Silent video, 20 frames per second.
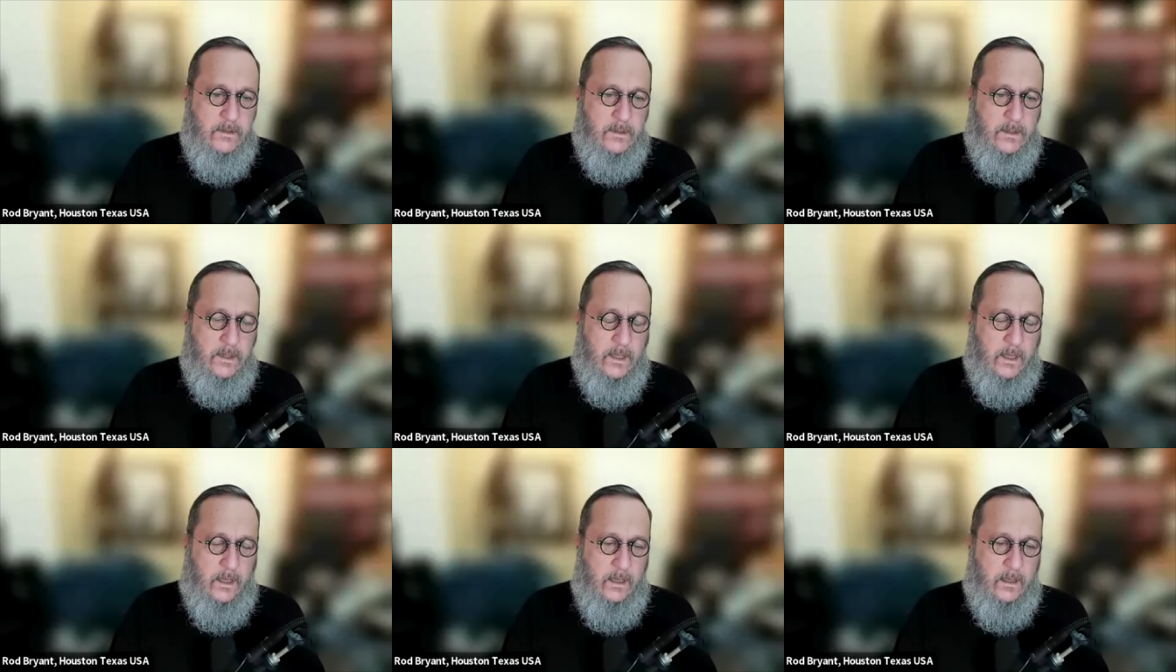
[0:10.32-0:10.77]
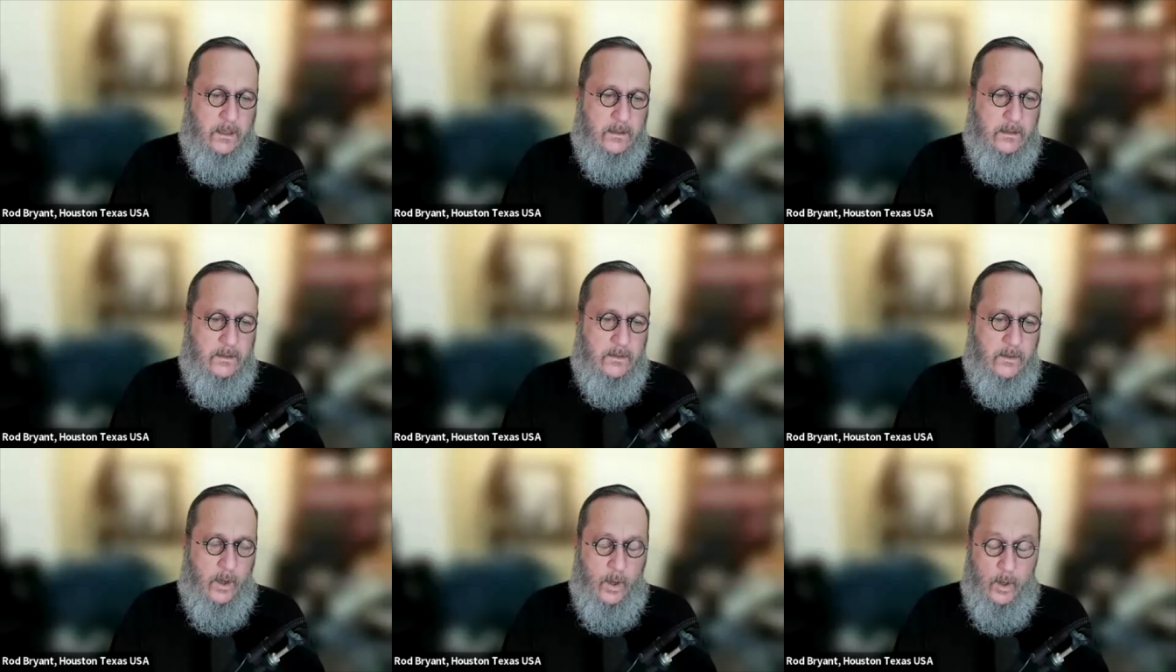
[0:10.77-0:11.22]
uh,
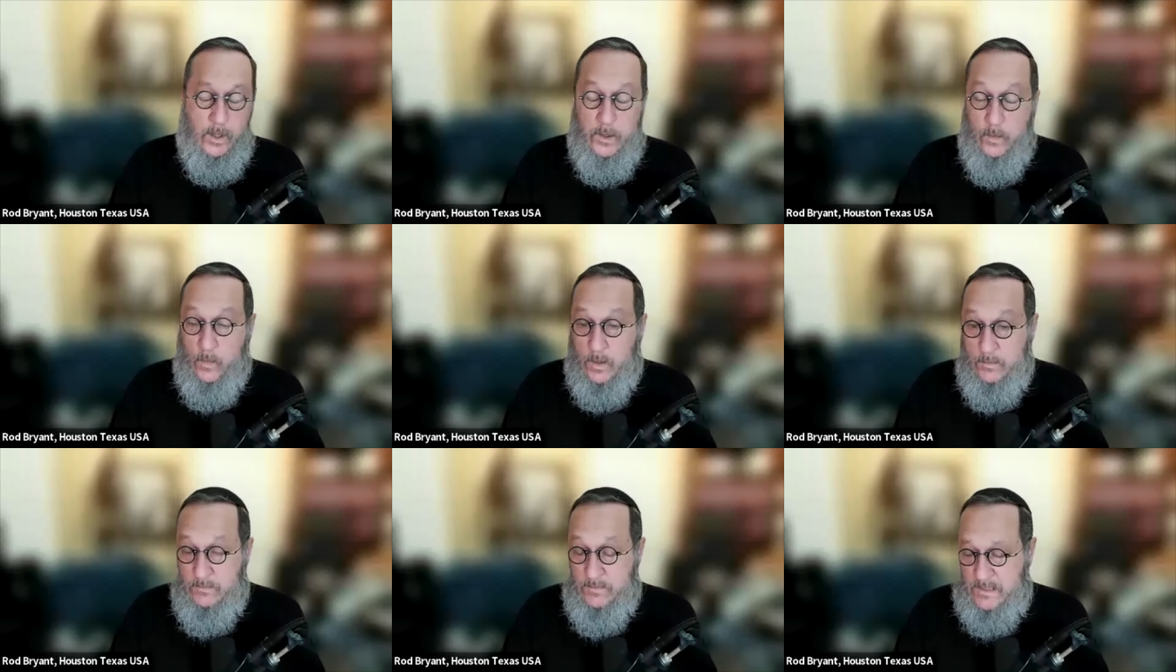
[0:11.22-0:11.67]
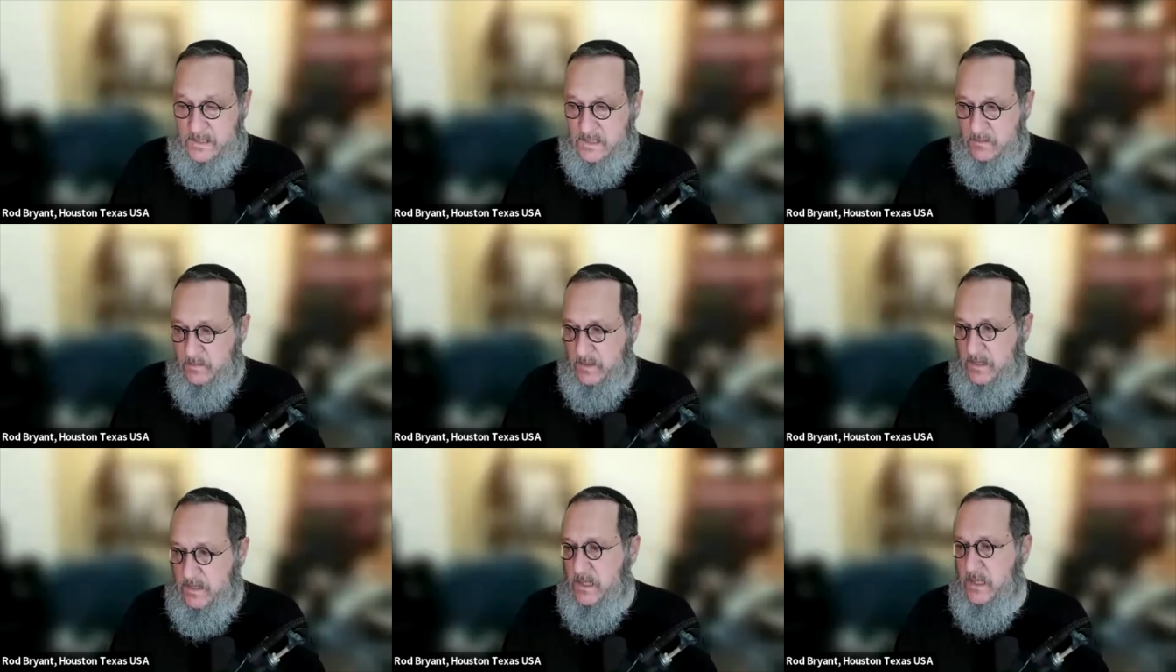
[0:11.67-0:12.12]
the Holy One,
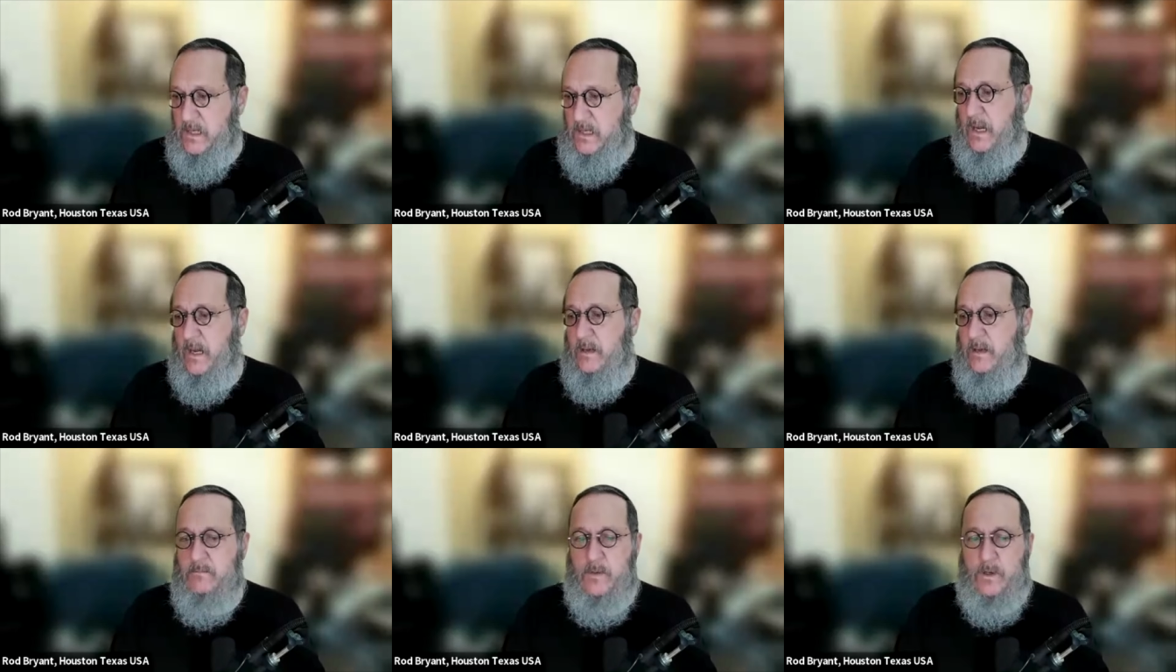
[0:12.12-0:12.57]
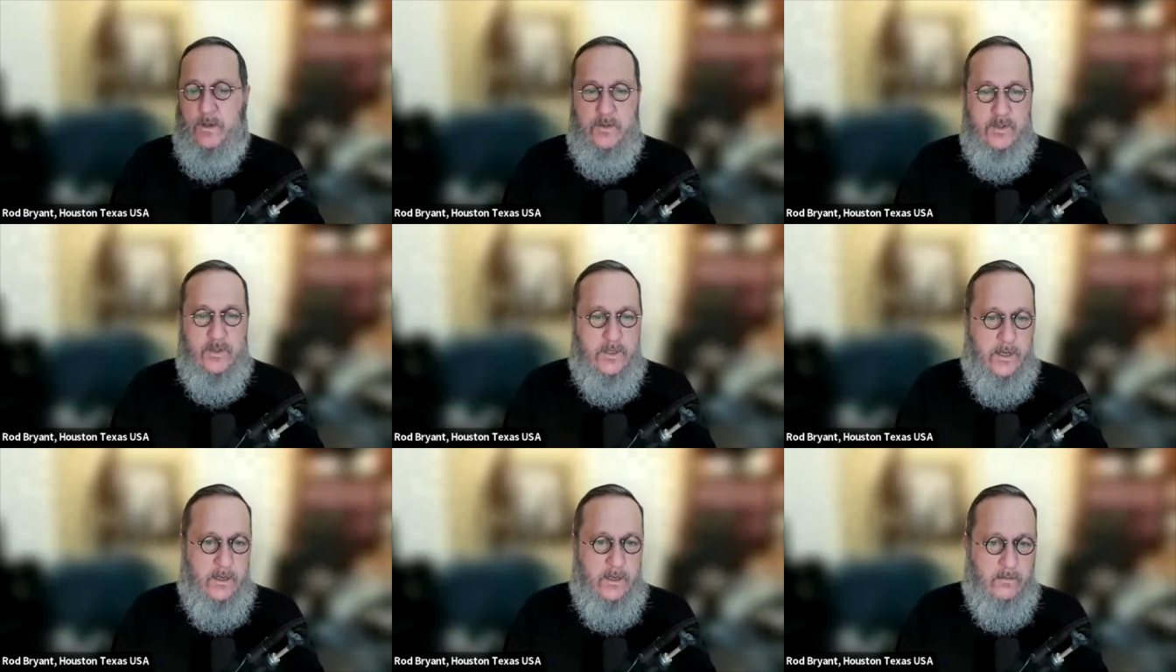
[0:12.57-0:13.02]
blessed be He, and
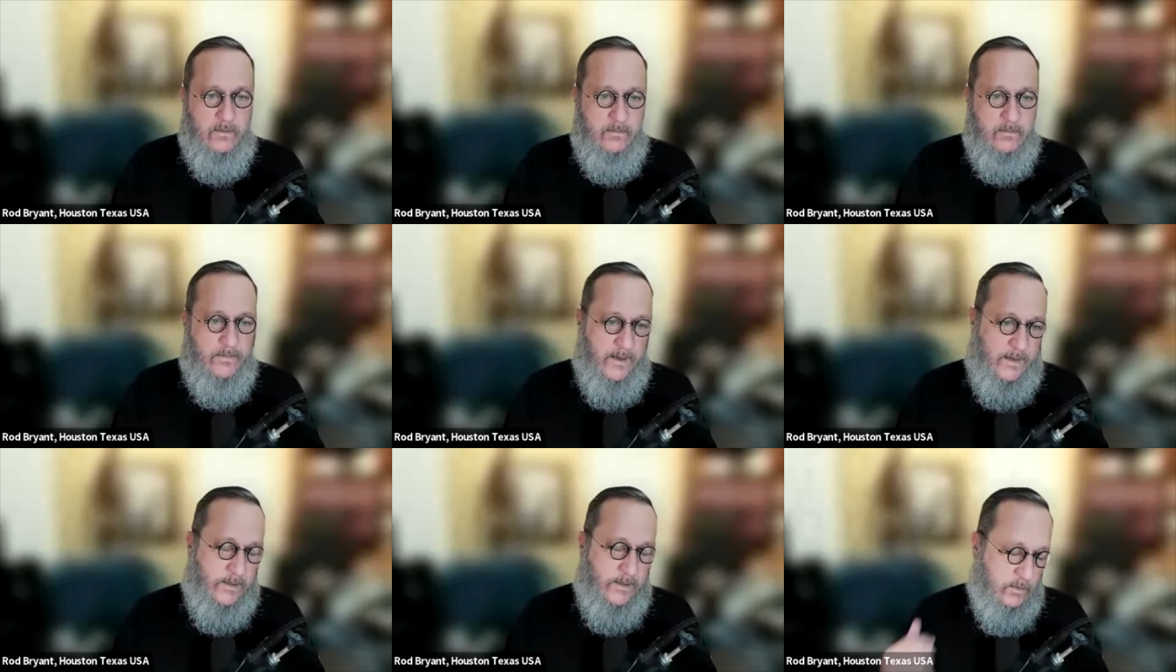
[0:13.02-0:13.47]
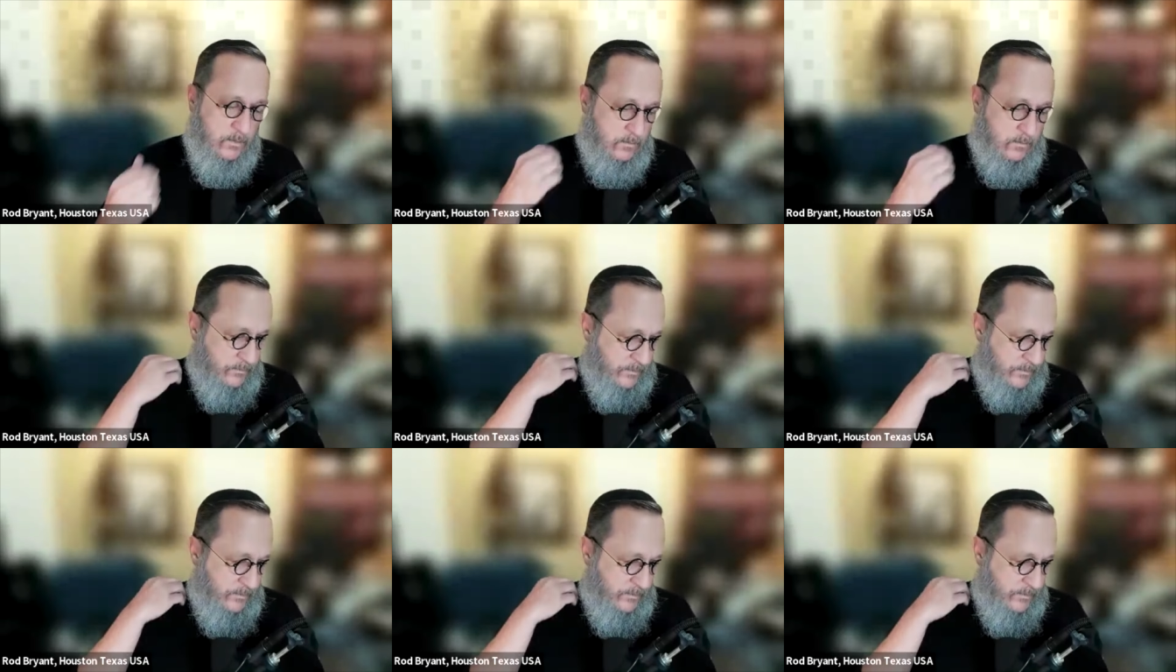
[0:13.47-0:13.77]
Moshe Rabbeinu.